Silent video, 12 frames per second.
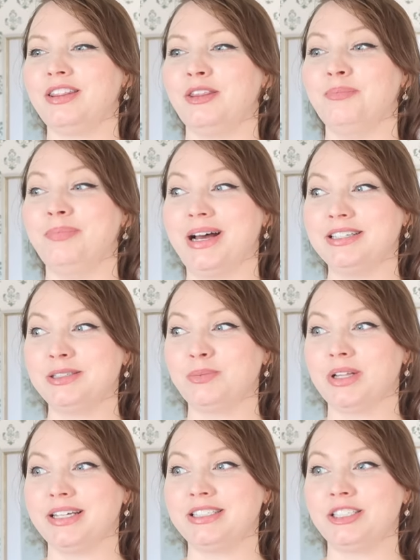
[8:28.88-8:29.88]
the best
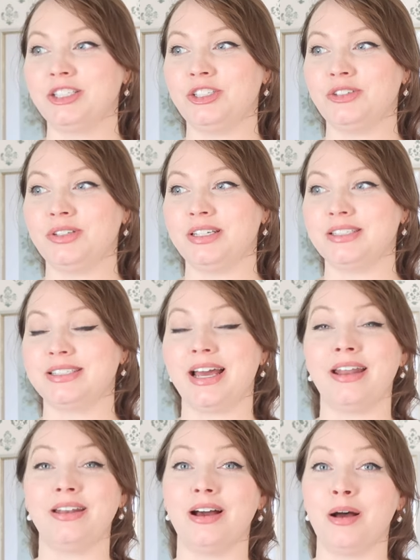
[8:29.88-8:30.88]
place to do this.
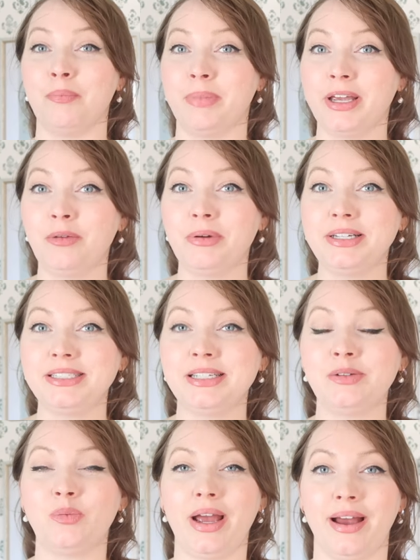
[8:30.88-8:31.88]
And a big
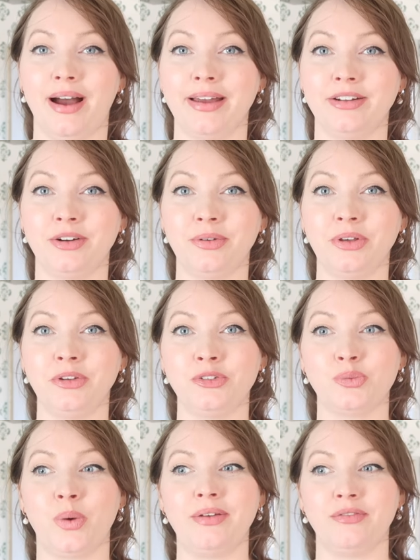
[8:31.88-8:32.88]
reason why I don't
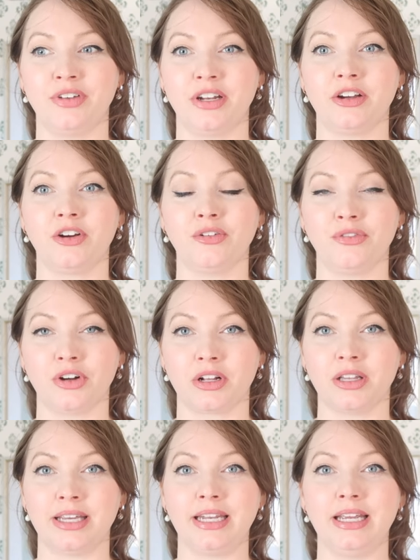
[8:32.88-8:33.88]
use white vinegar for
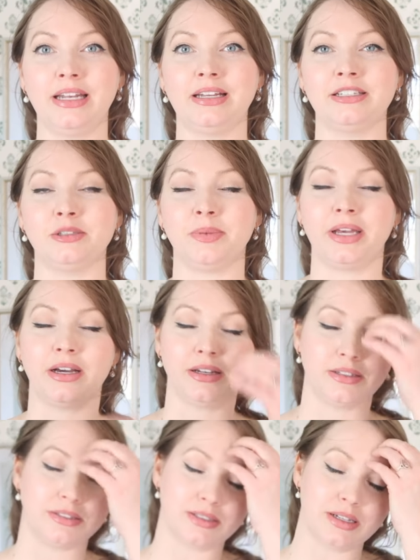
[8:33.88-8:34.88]
cleaning is
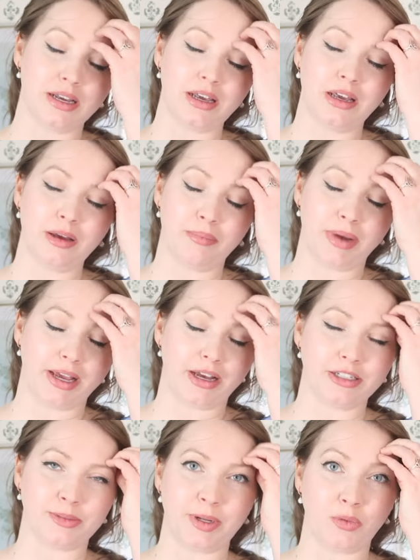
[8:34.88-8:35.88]
because my
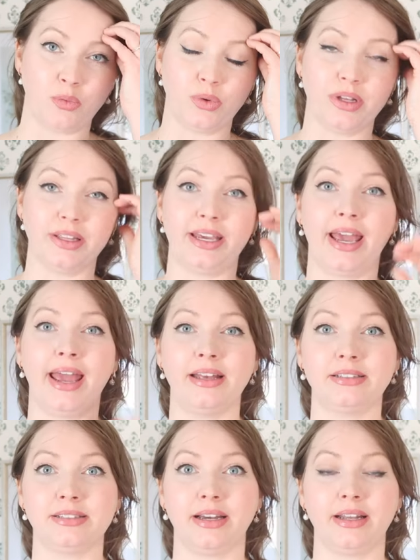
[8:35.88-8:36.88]
husband really
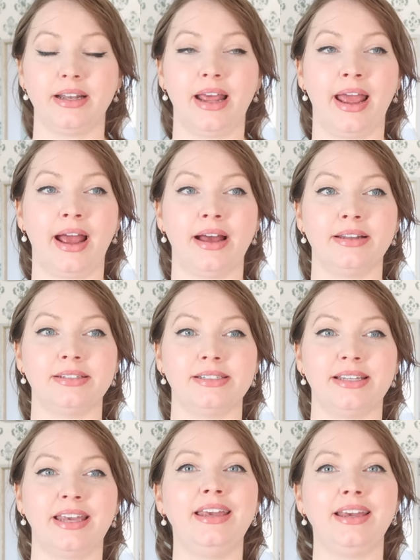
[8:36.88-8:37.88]
hates it and
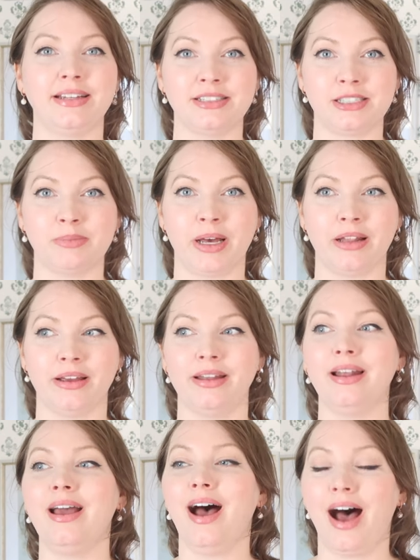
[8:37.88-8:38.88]
he can smell it.
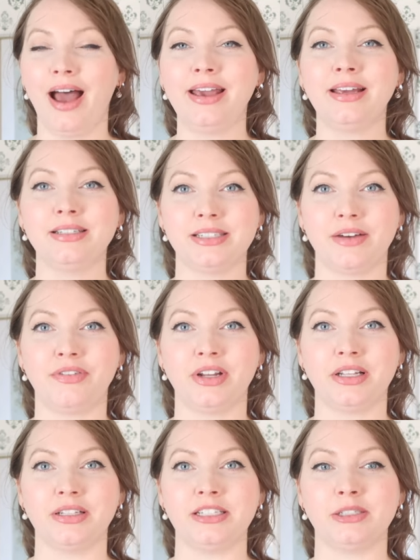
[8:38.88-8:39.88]
I can
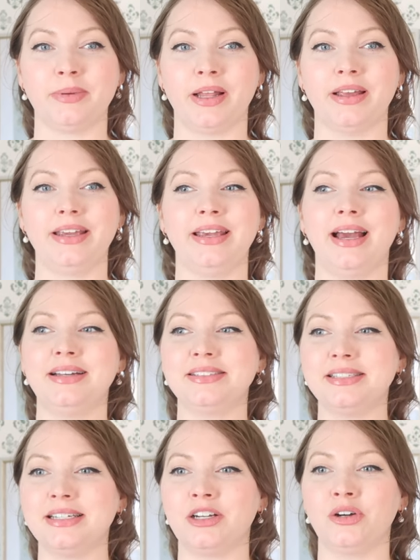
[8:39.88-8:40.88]
definitely smell it.
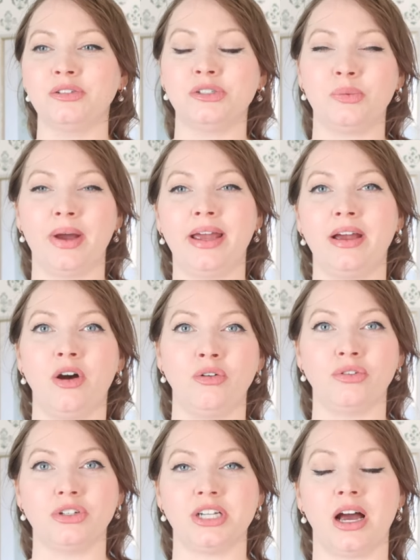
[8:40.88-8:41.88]
Yes, it goes away
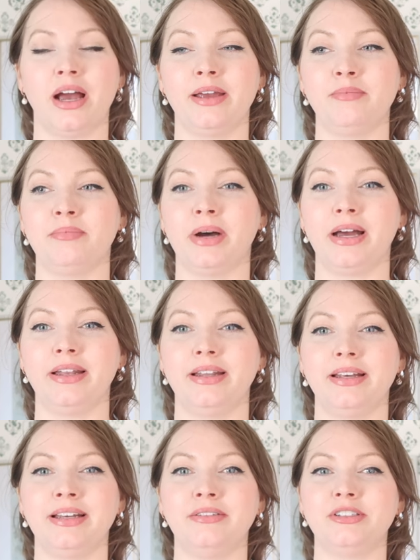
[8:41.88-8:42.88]
over time, but
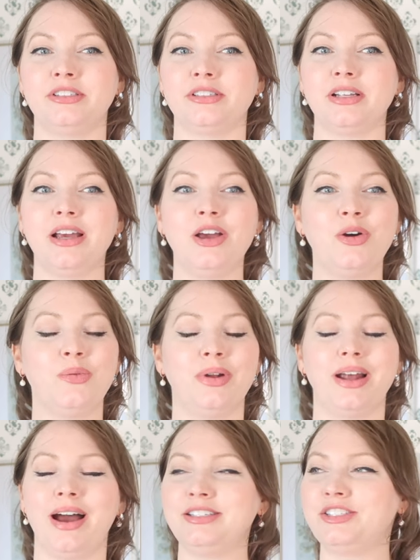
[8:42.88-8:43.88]
it's
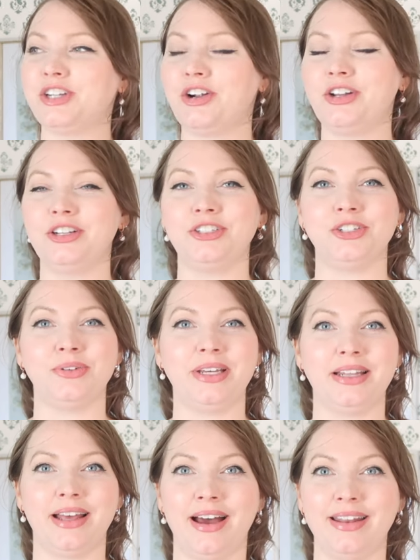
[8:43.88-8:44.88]
when I started
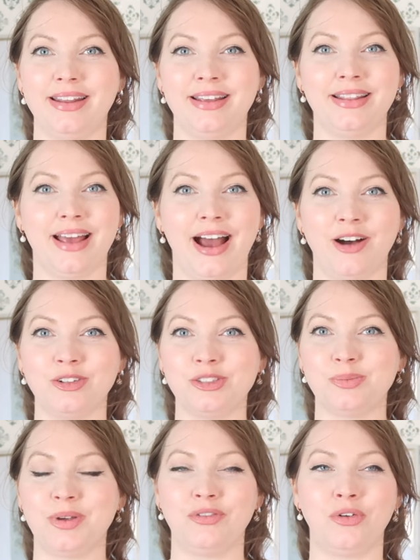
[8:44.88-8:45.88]
doing that in the
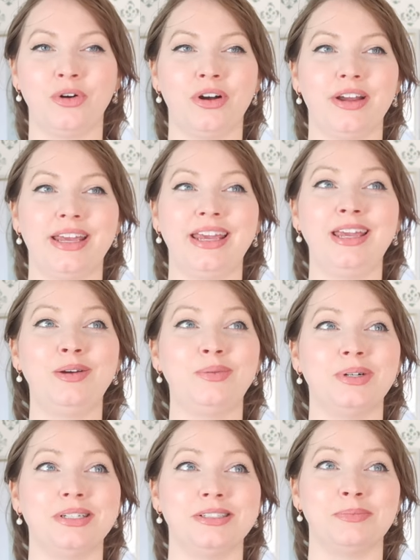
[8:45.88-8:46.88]
house before, he
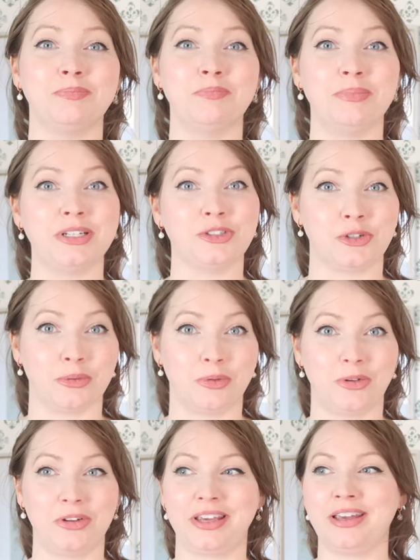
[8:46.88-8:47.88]
was
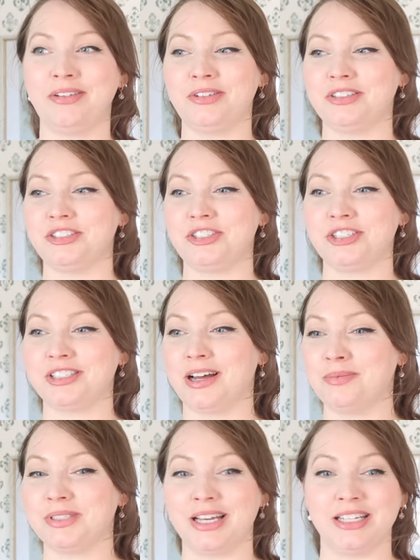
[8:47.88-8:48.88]
miserable. He was just
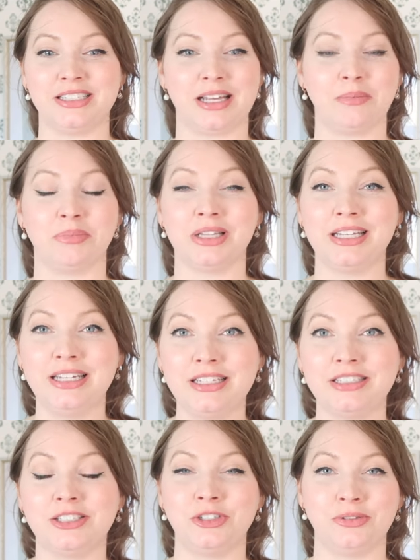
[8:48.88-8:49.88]
upset. He said,
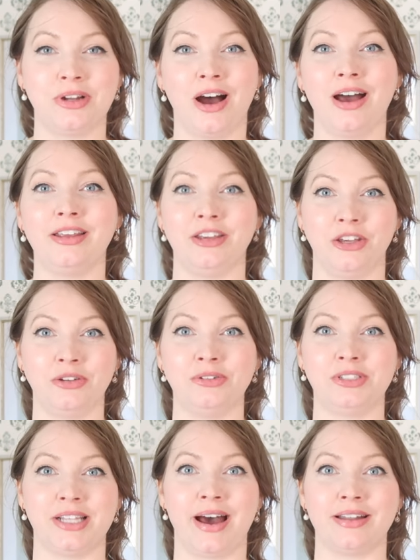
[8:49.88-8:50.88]
please do not
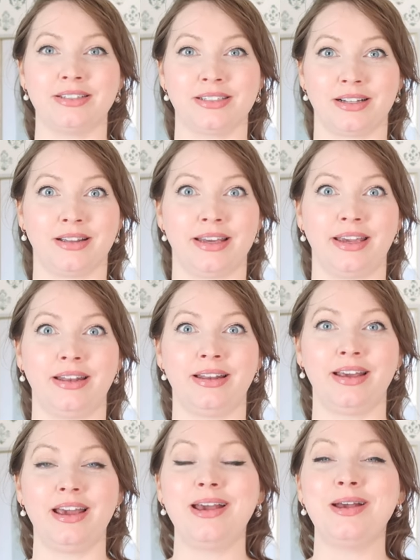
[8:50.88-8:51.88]
use that to clean.
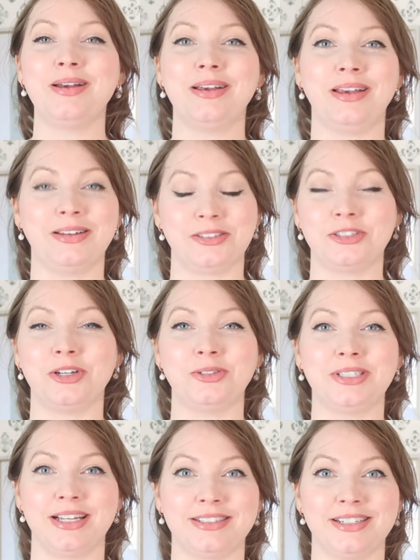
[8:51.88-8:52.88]
He is so
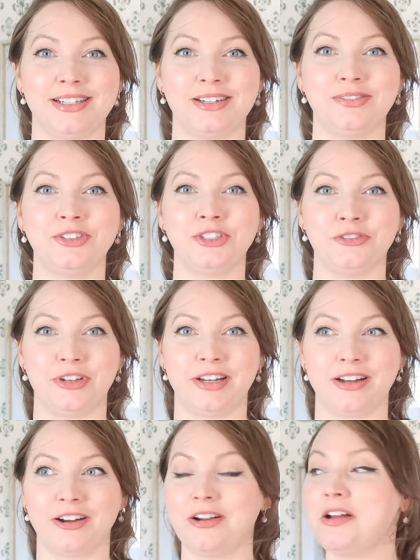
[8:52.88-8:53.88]
sensitive to
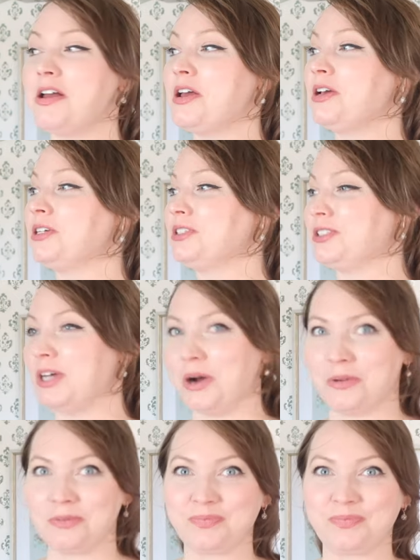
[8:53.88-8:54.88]
vinegar. So